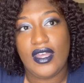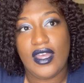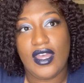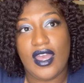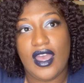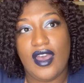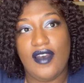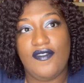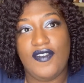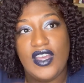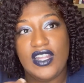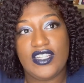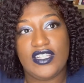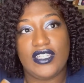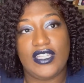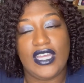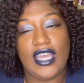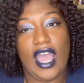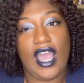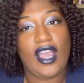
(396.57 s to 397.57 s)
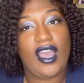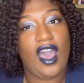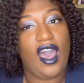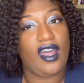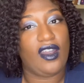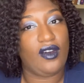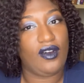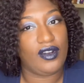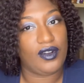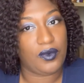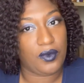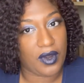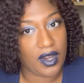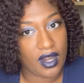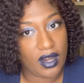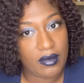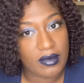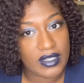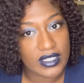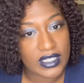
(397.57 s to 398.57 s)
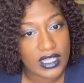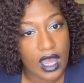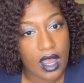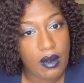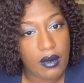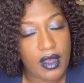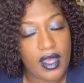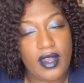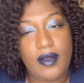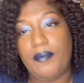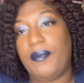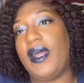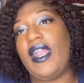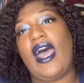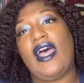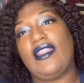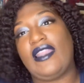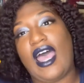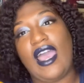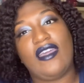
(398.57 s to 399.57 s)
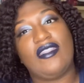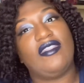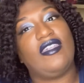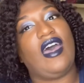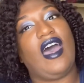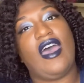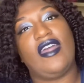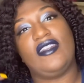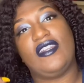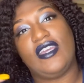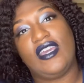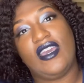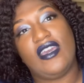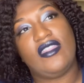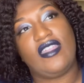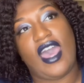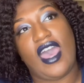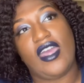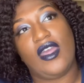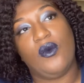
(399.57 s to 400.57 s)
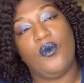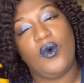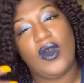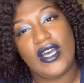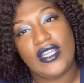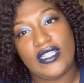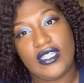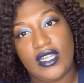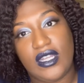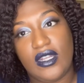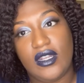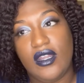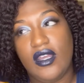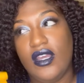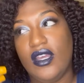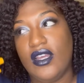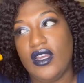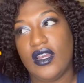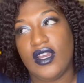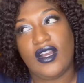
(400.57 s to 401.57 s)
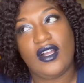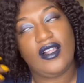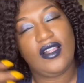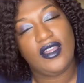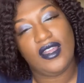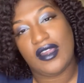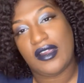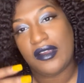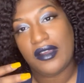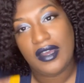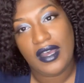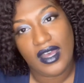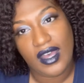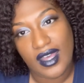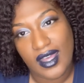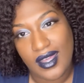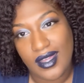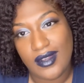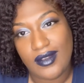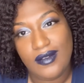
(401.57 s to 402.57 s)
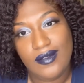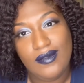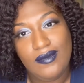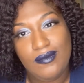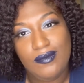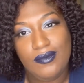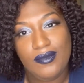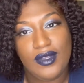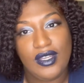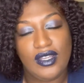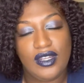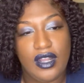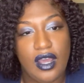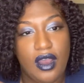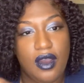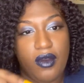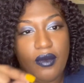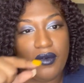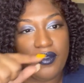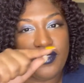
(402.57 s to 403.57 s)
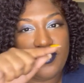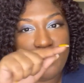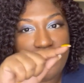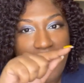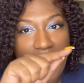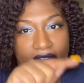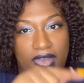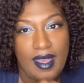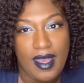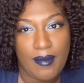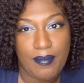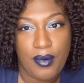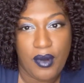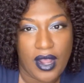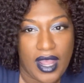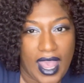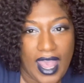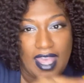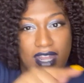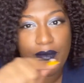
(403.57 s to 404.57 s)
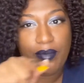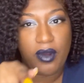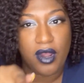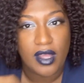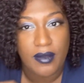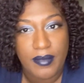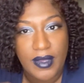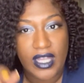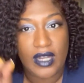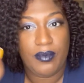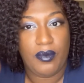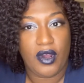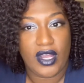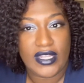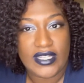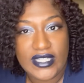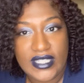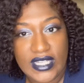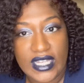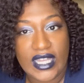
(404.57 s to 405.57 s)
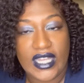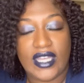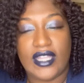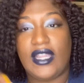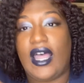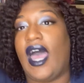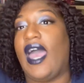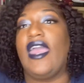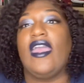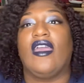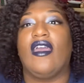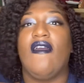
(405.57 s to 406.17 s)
eventually I caught on to where it was going, but I like the idea that it wasn't clear cut, you know, point A to point B to point C. Like,